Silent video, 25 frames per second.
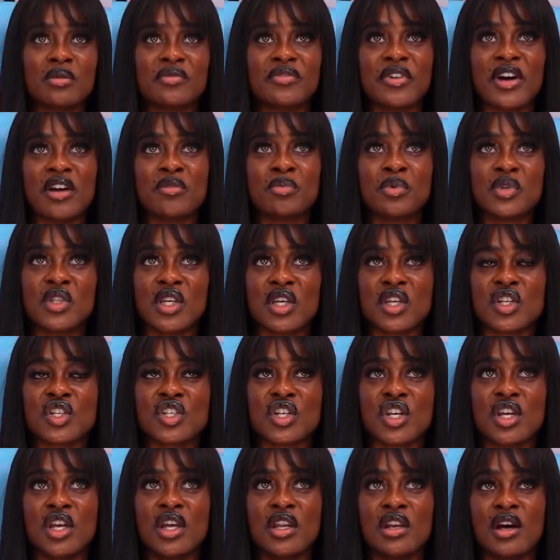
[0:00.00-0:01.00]
five
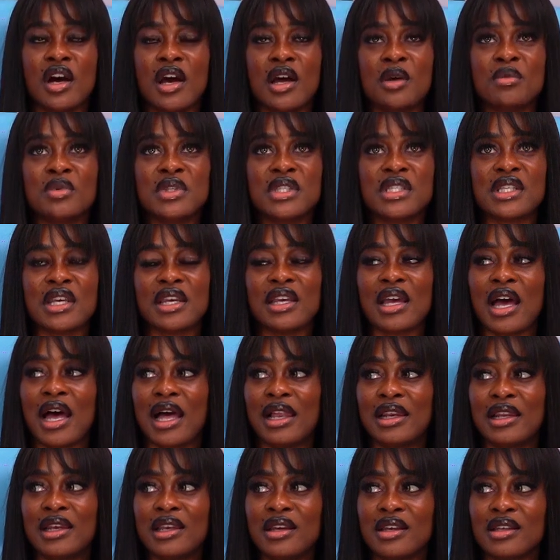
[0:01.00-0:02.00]
prediction, I would say
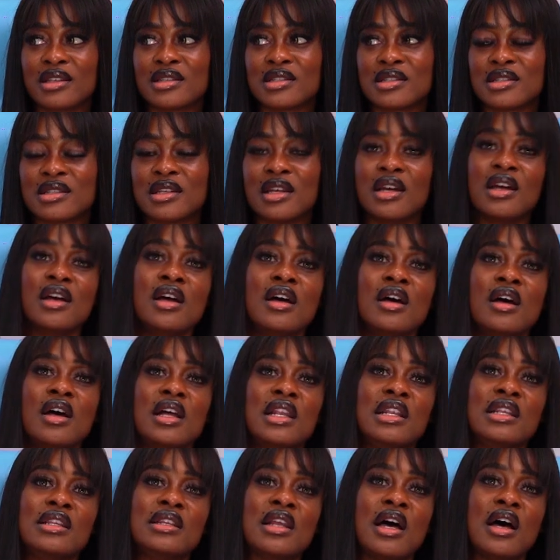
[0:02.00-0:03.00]
Alex,
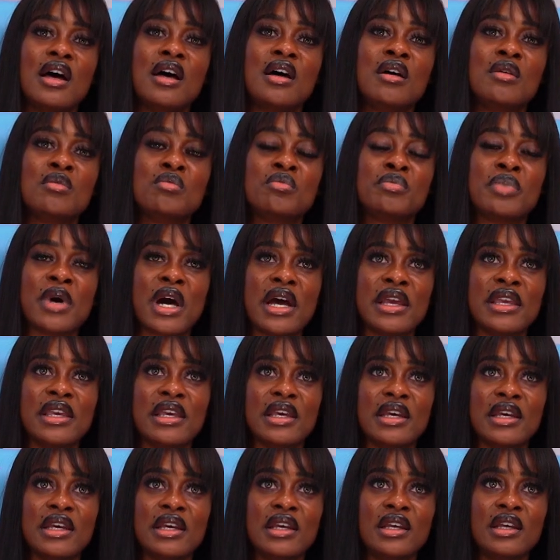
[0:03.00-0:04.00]
um,
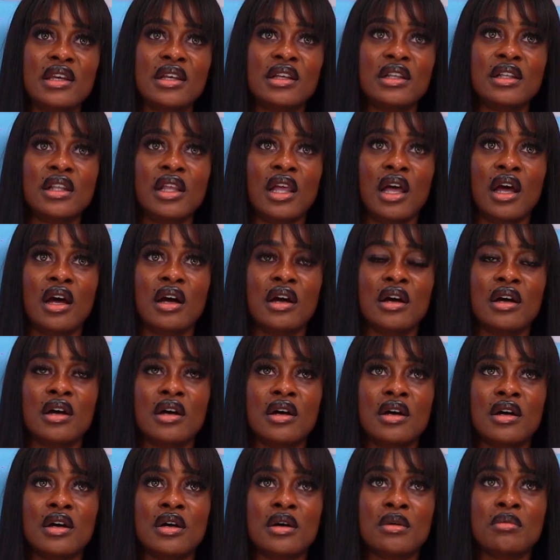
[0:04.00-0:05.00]
Bayer,
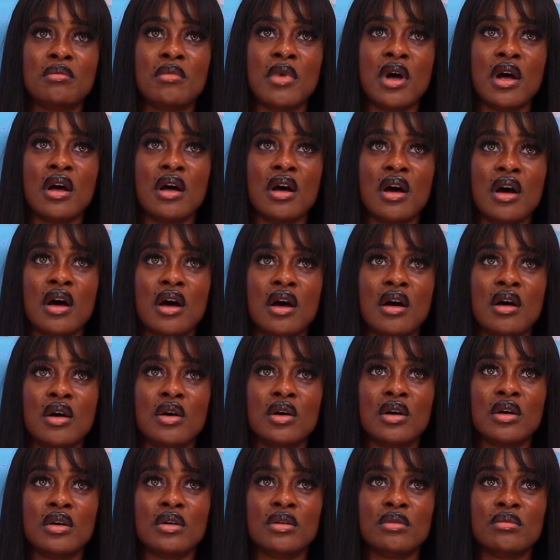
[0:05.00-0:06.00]
um,
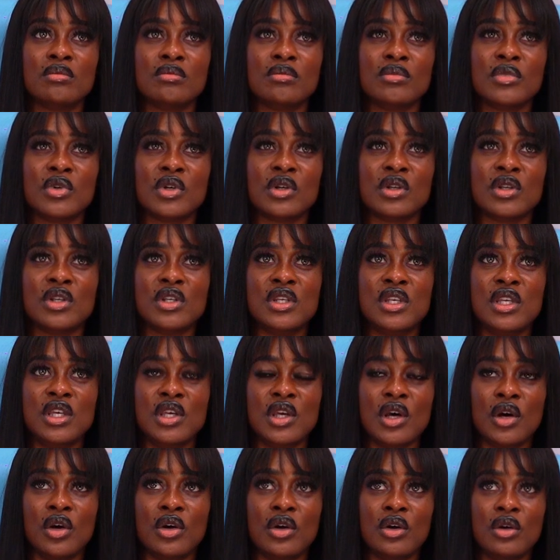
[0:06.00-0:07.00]

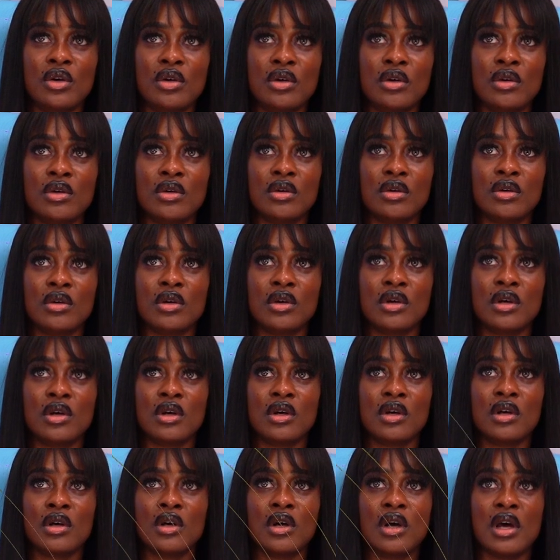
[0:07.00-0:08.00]
Neo,
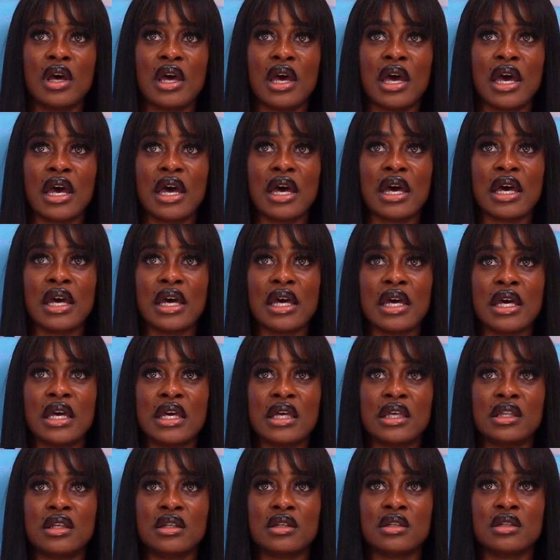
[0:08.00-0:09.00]

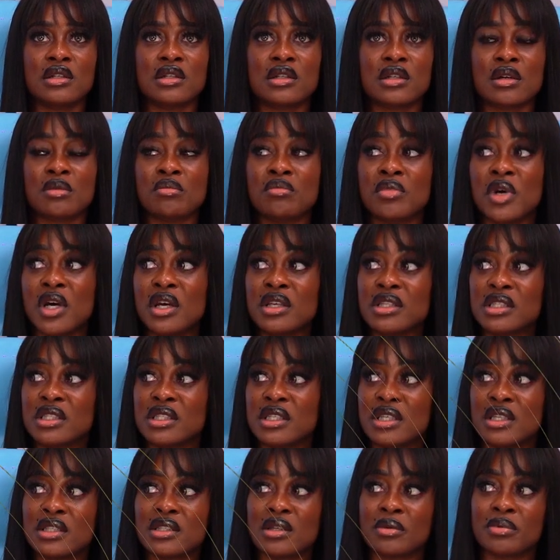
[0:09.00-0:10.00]
and
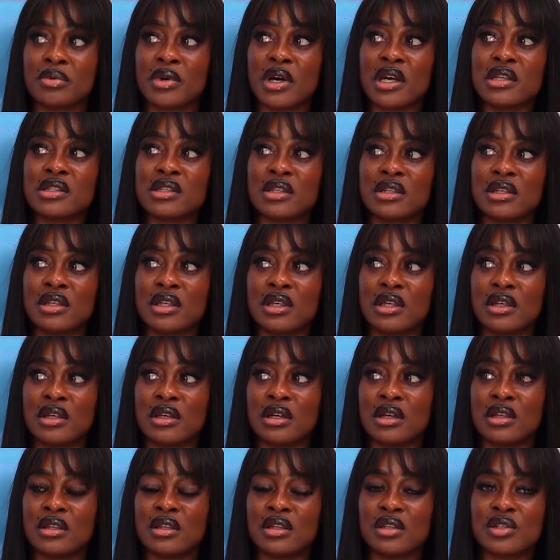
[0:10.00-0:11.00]
Mercy, surprisingly,
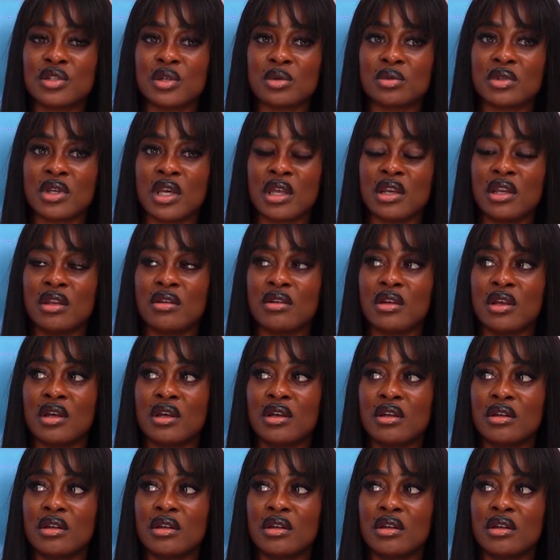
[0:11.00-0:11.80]
I think should get in there.